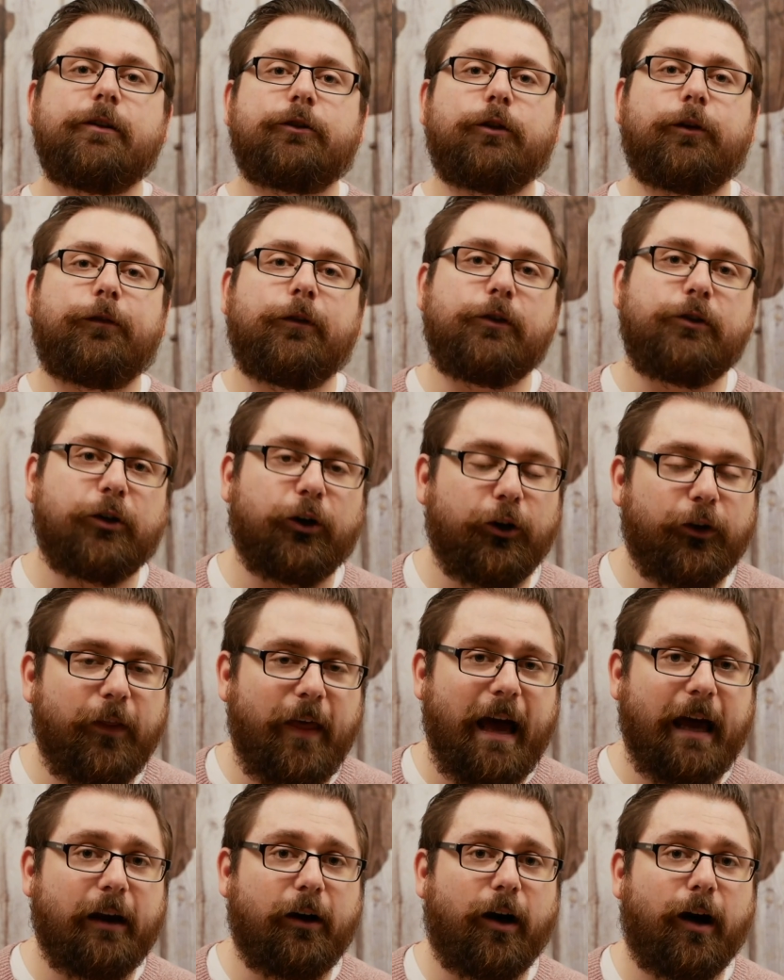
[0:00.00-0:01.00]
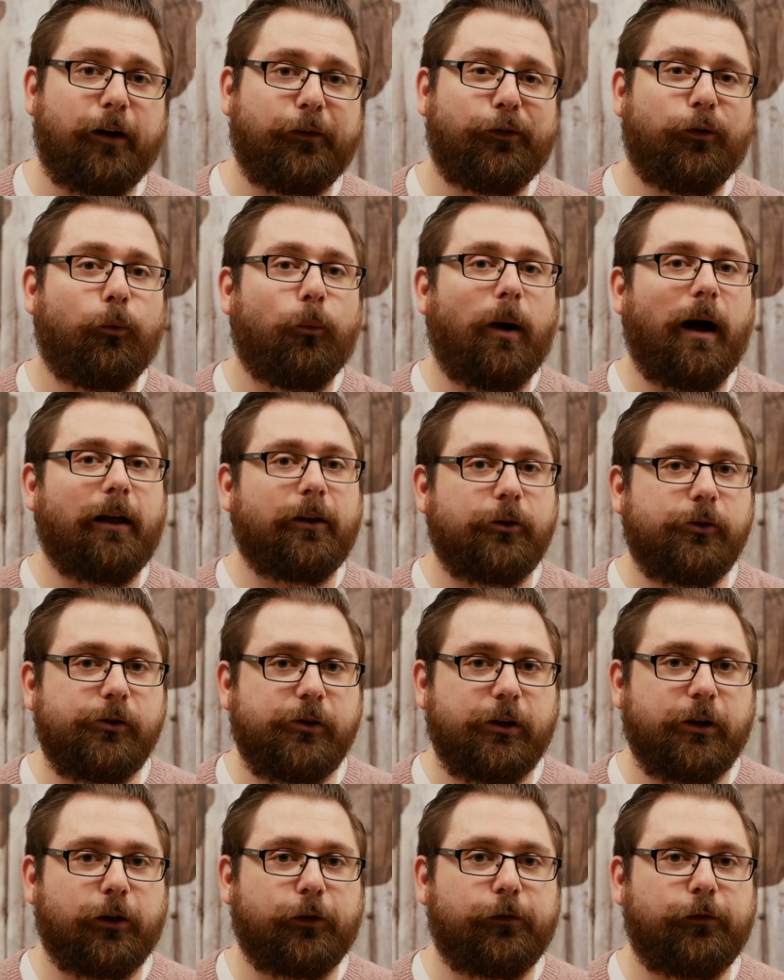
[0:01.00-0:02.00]
So if you turn that off while
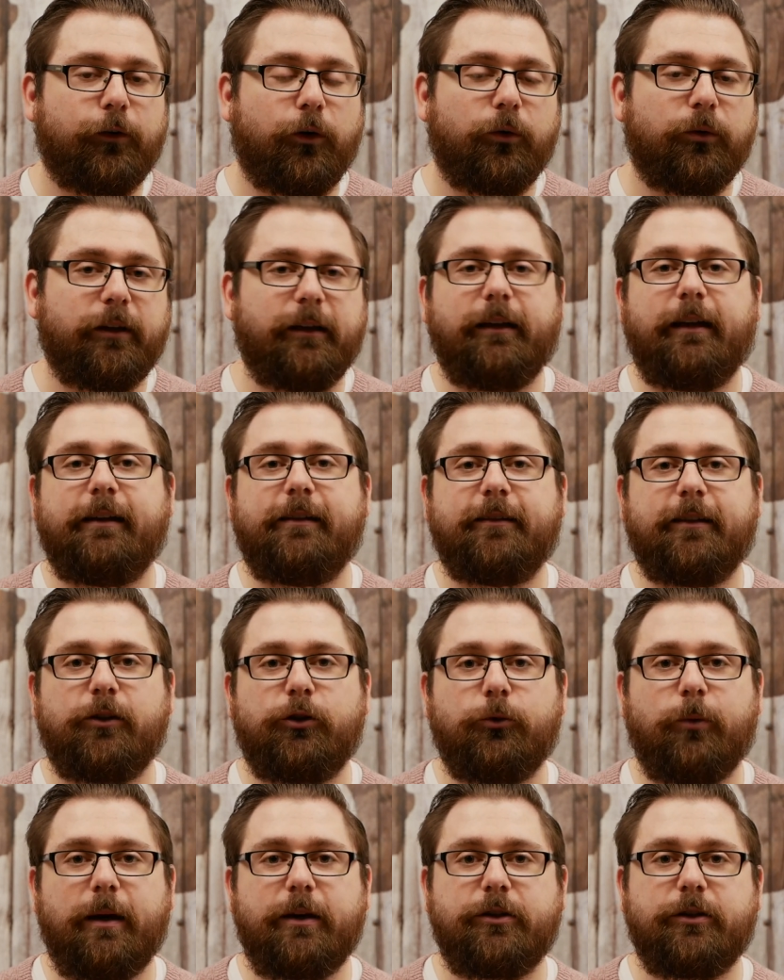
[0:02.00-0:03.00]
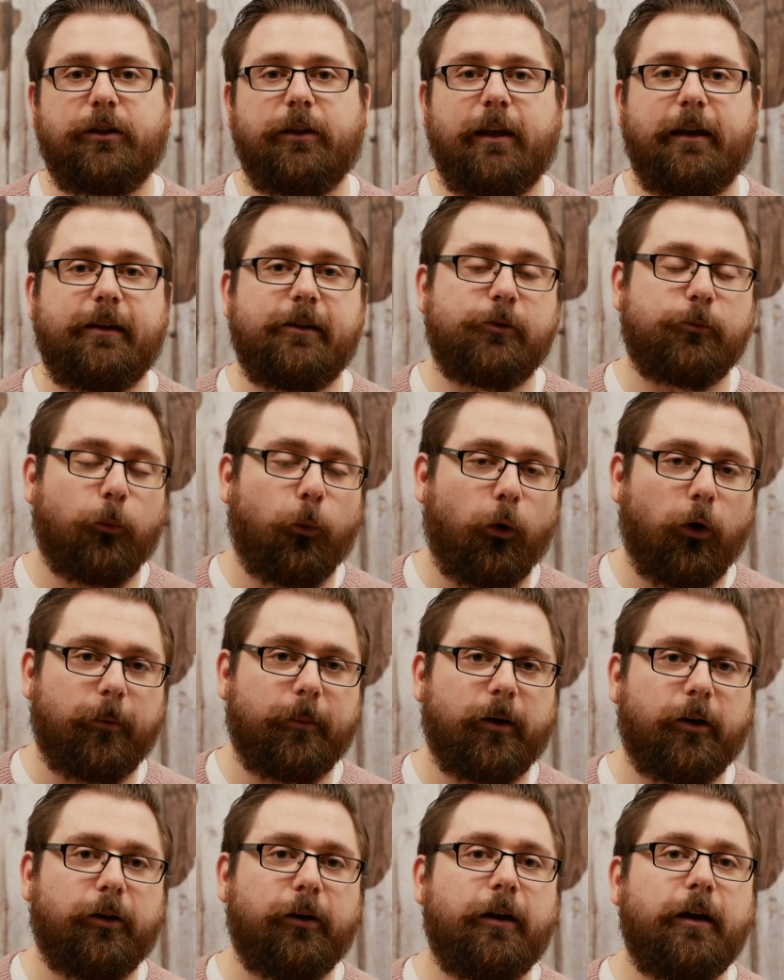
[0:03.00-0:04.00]
using your phone in a situation that is
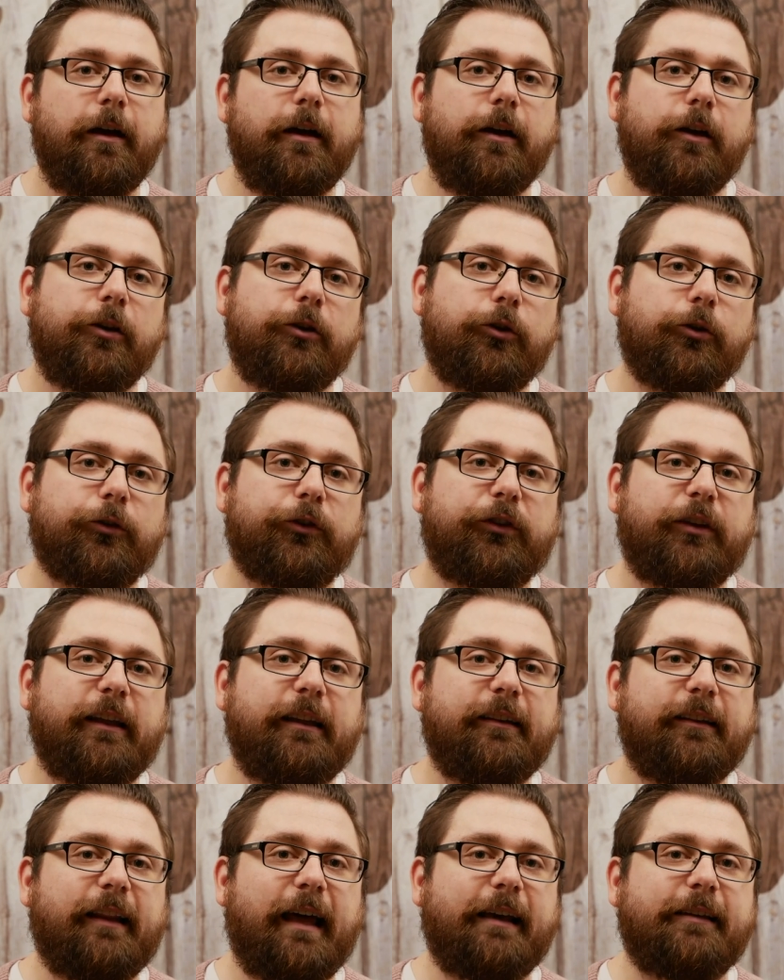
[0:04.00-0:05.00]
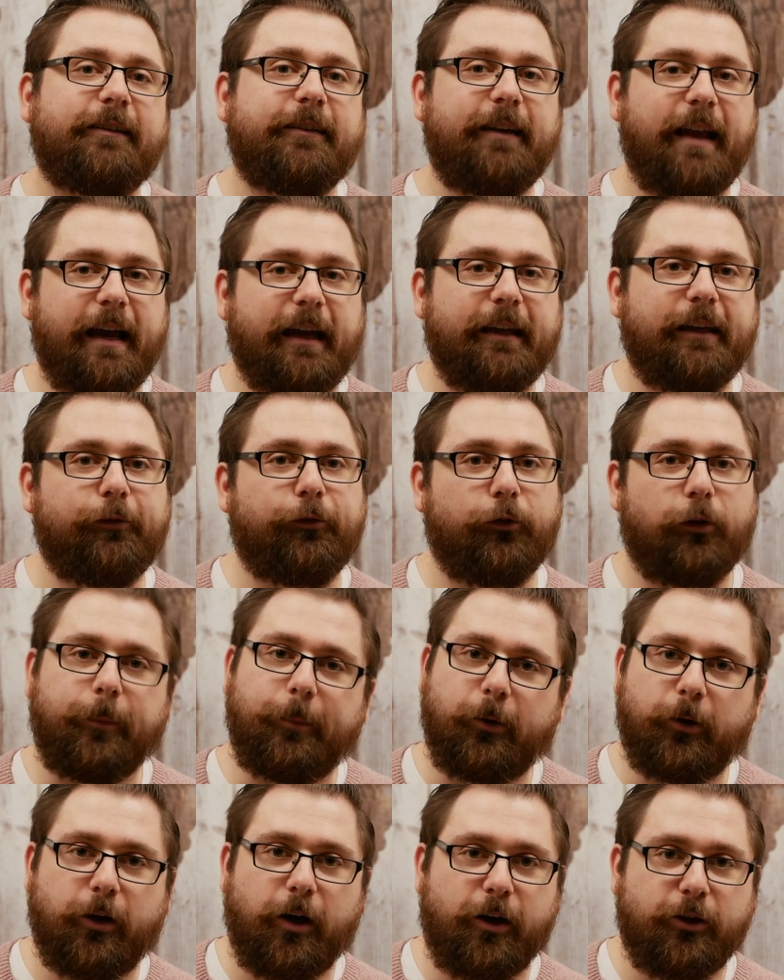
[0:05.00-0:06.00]
warmer, you'll see less negative
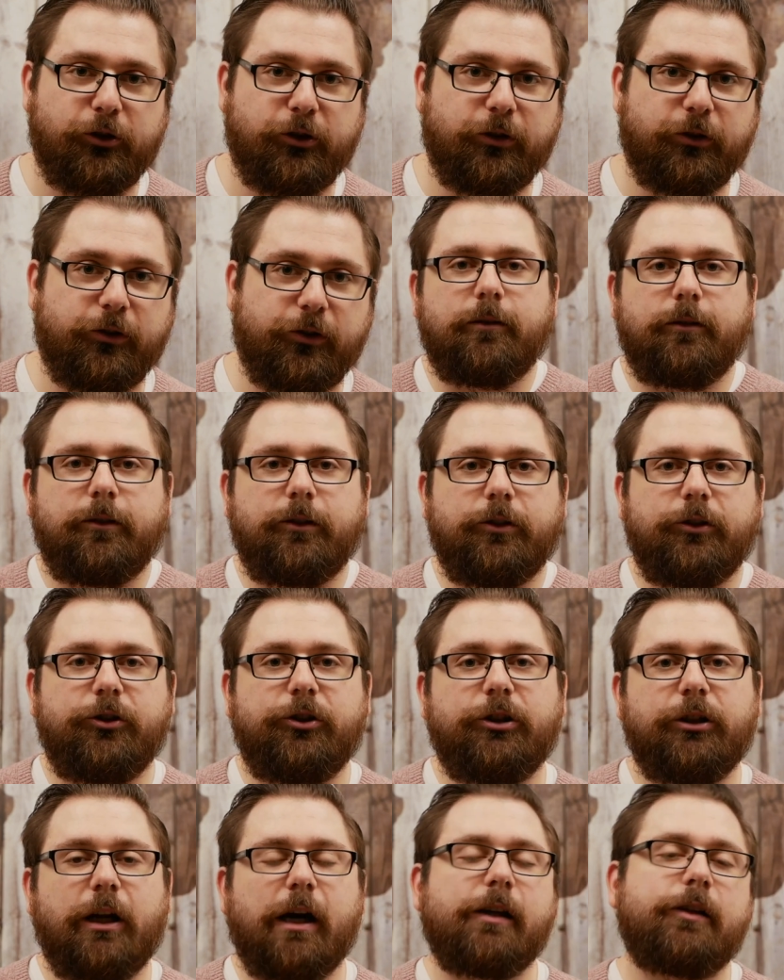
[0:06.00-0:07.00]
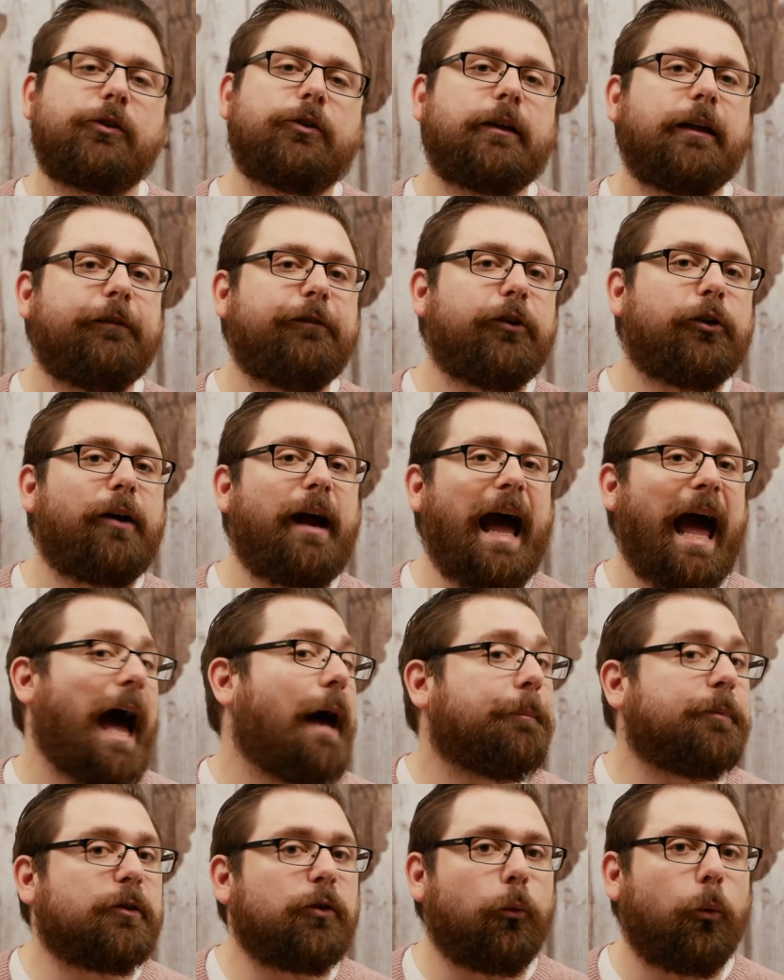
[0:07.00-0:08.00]
repercussions. You should also give your
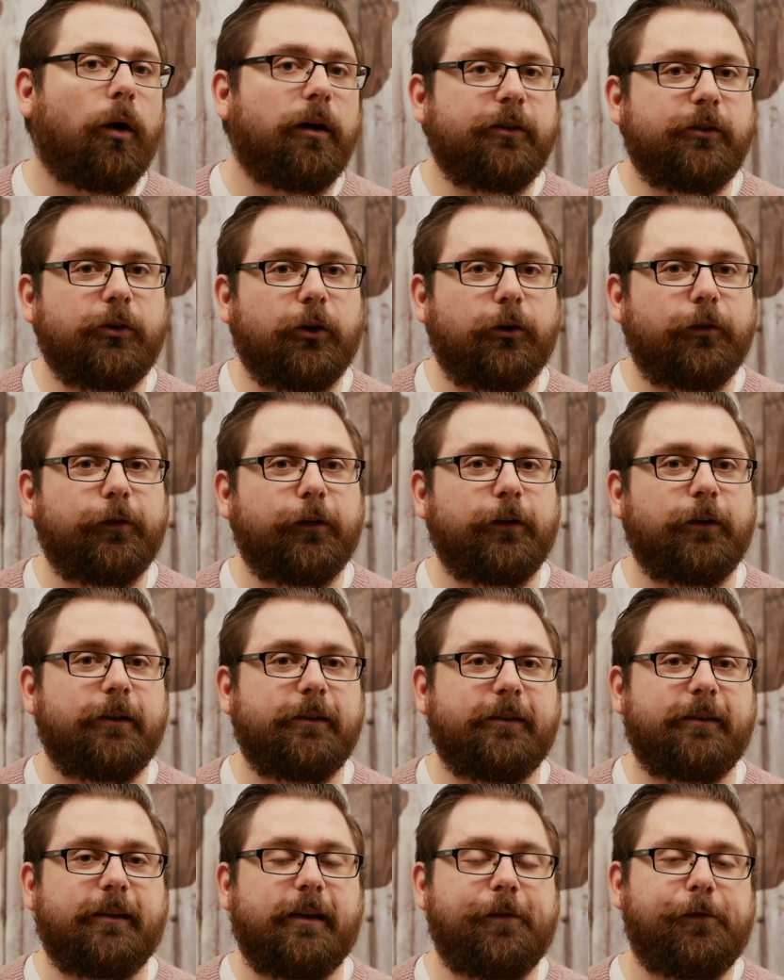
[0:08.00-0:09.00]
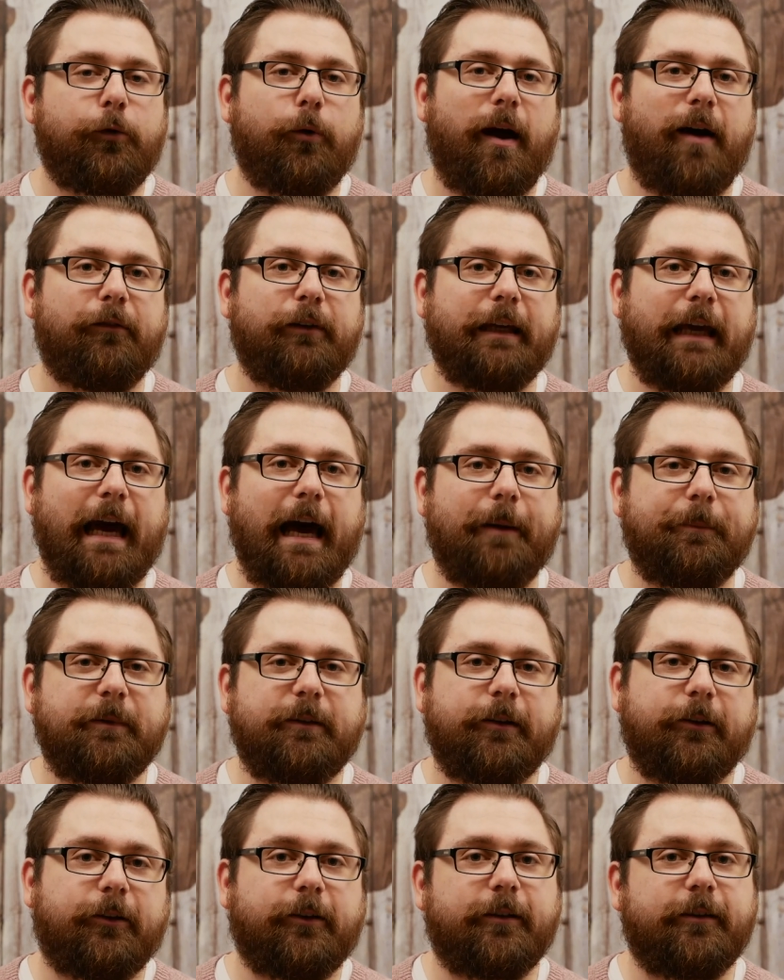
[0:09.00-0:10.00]
apps a once over and see if you have any
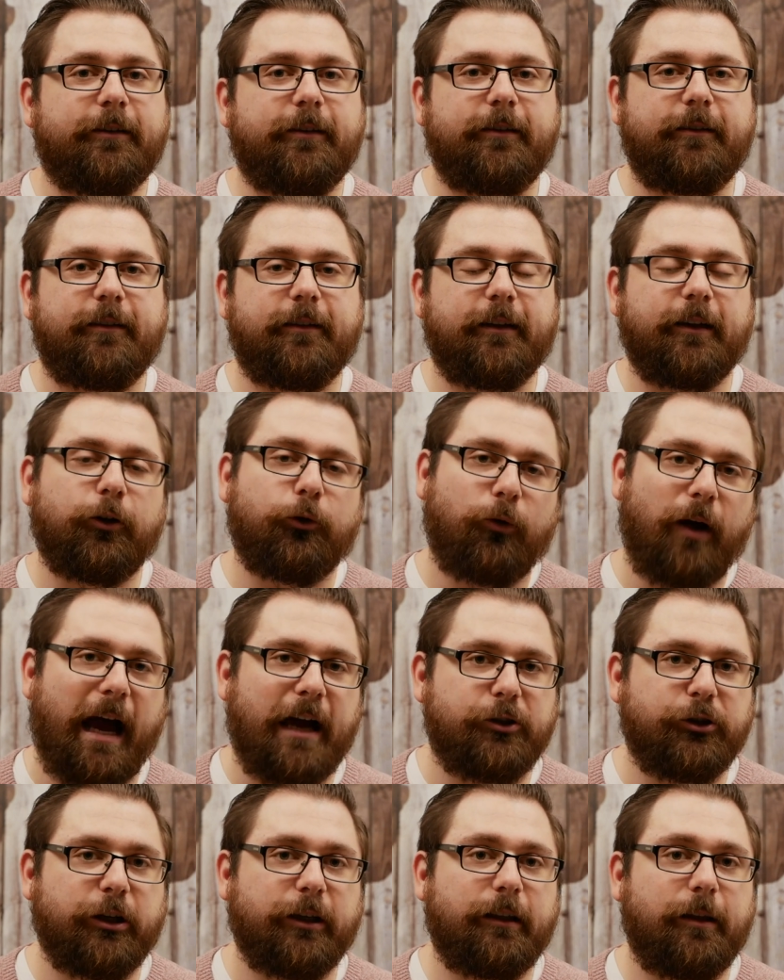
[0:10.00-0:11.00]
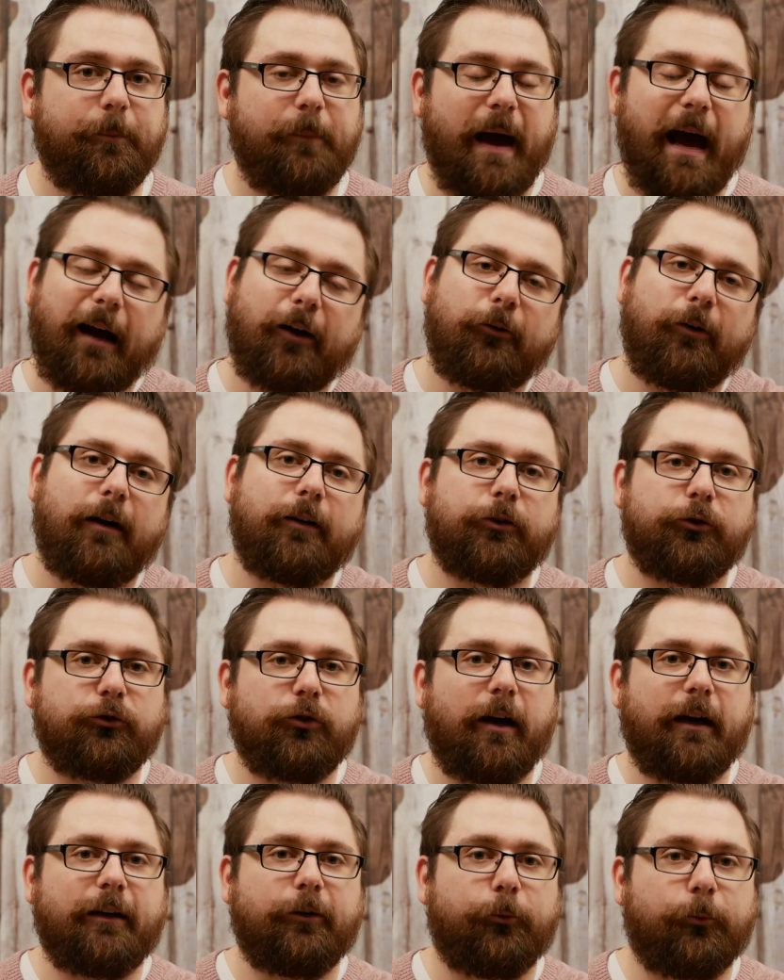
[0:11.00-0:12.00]
apps that are consistently crashing in the background and
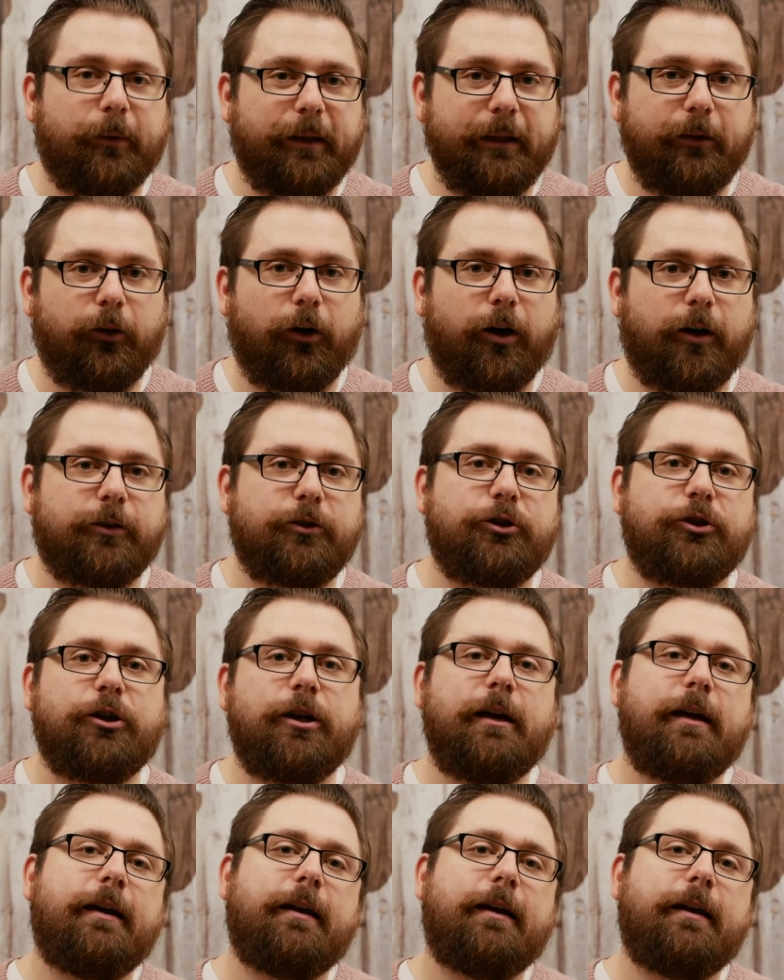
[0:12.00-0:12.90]
trying to relaunch.